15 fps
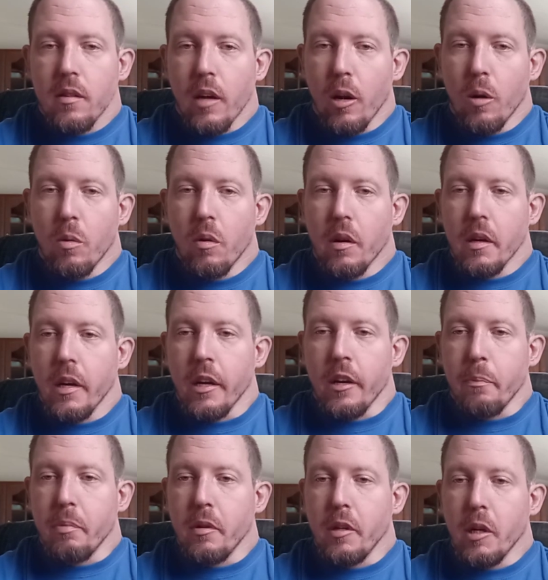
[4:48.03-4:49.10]
They don't want to
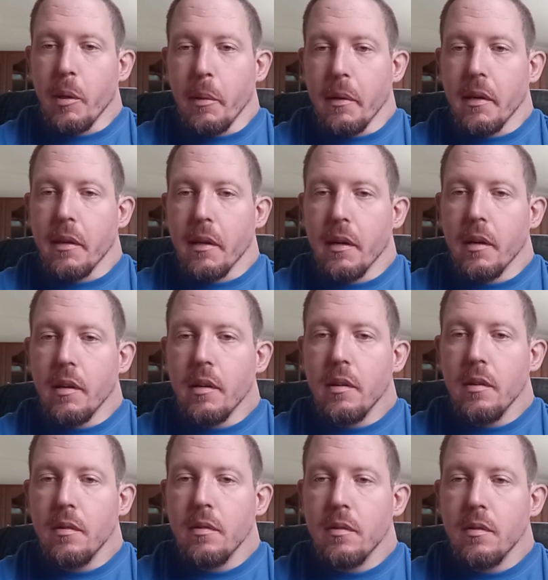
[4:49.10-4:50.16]
get up and do anything.